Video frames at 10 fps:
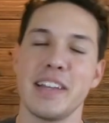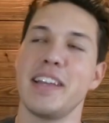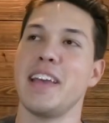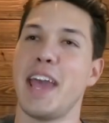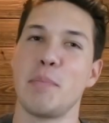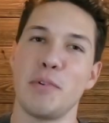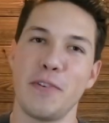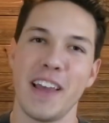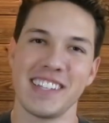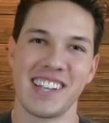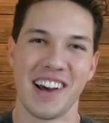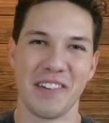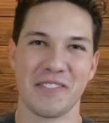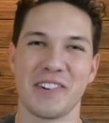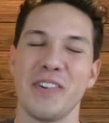happy face
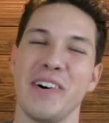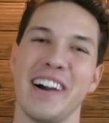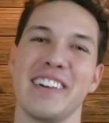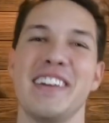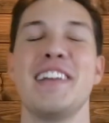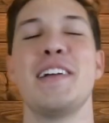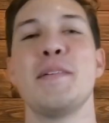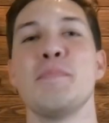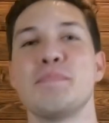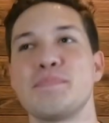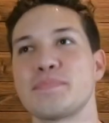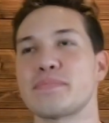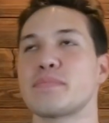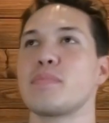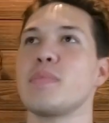on for a while.
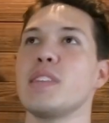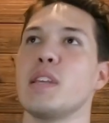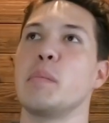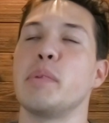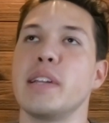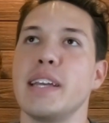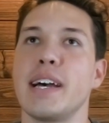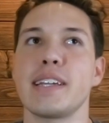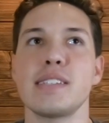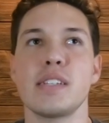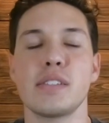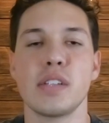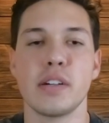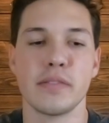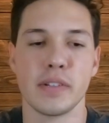But yeah, I guess I'll
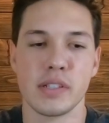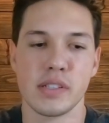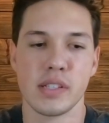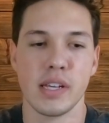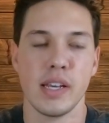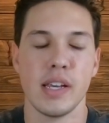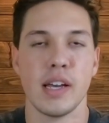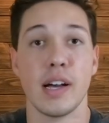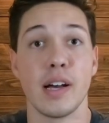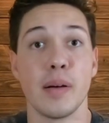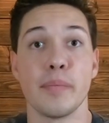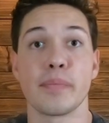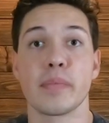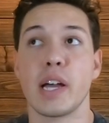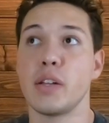start first.
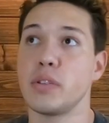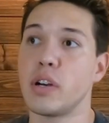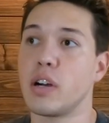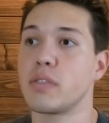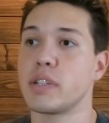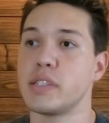I know y'all already